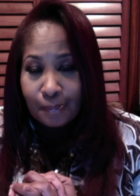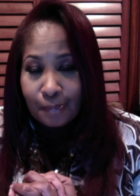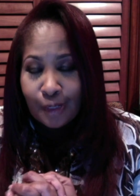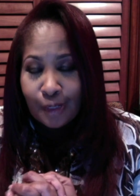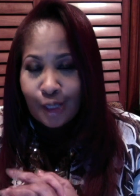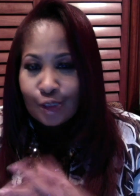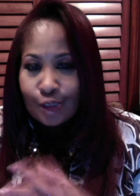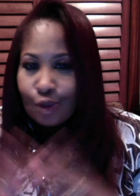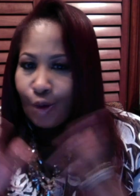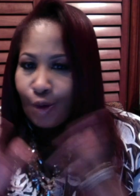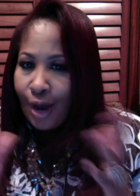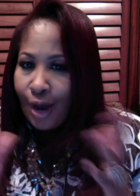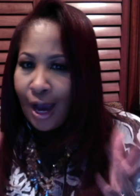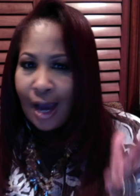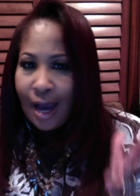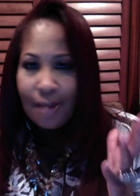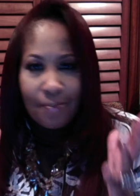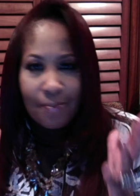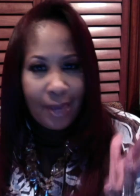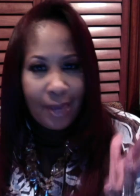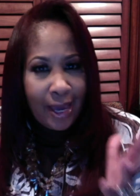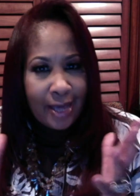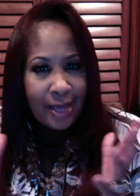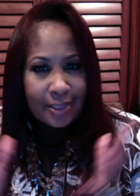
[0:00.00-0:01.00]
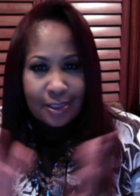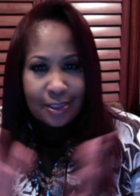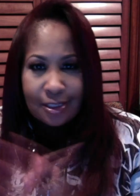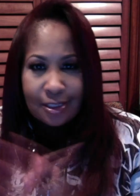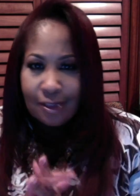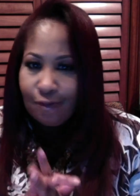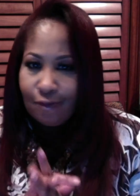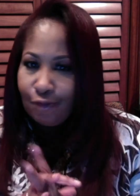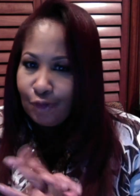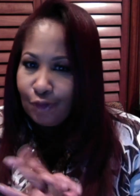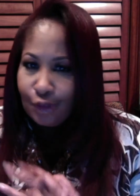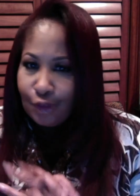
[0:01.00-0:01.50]
So I'm
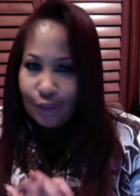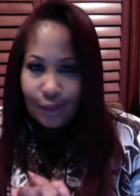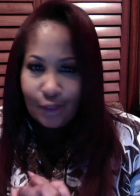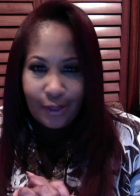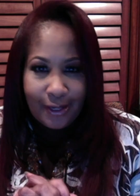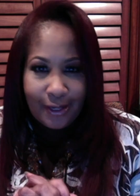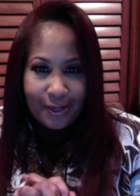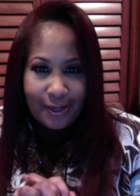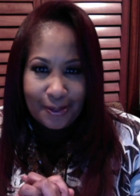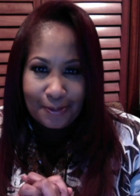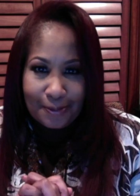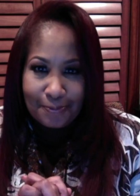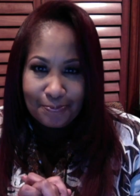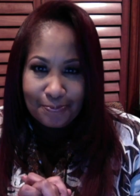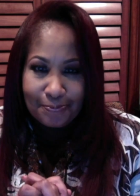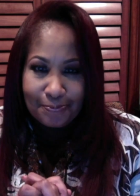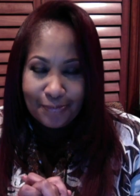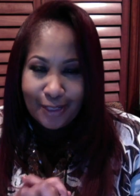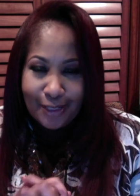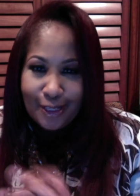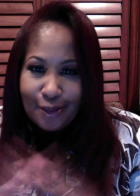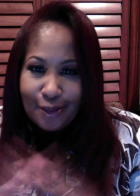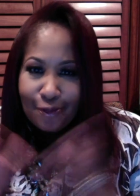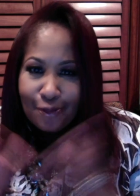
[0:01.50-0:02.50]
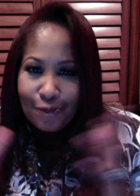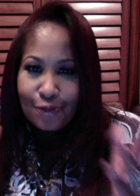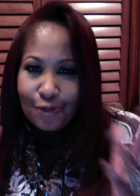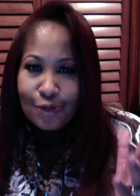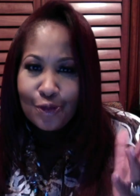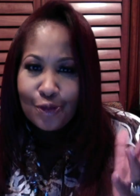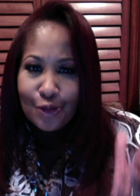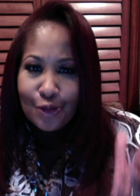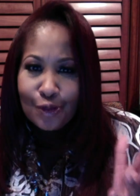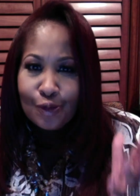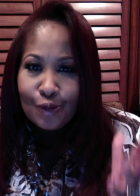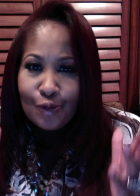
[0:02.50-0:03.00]
asking for your help. If
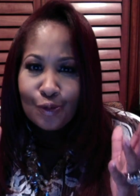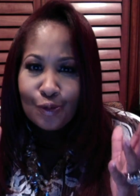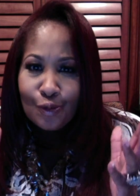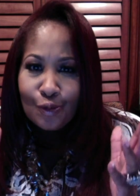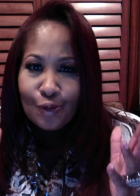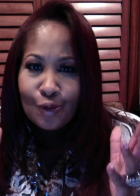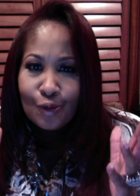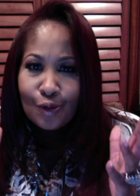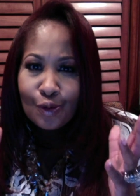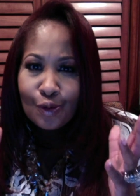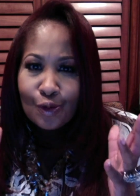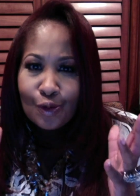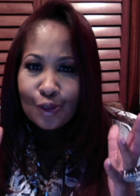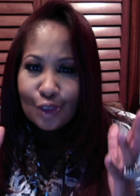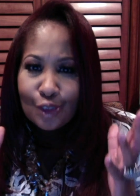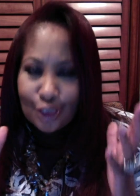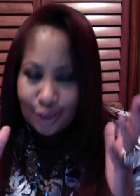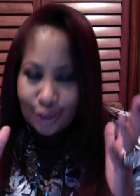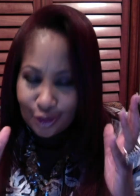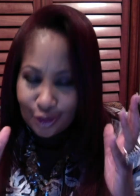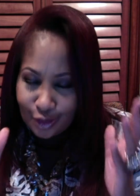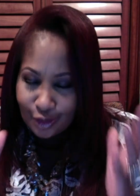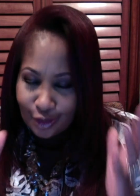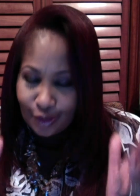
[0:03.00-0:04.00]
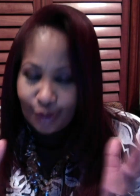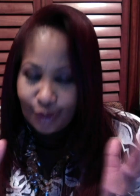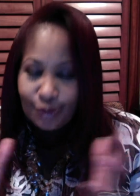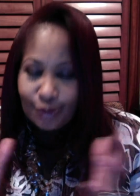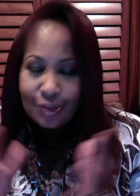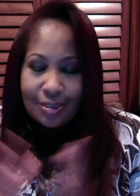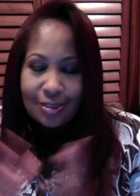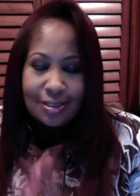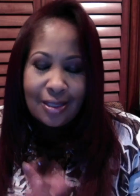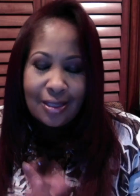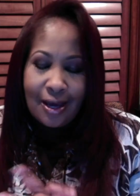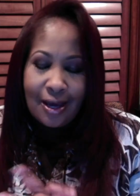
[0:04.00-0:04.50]
you should so
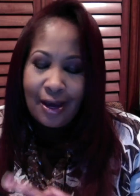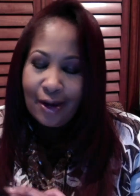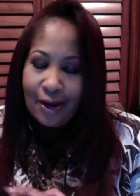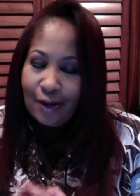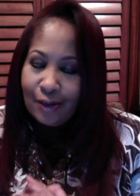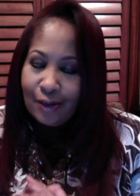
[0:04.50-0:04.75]
desire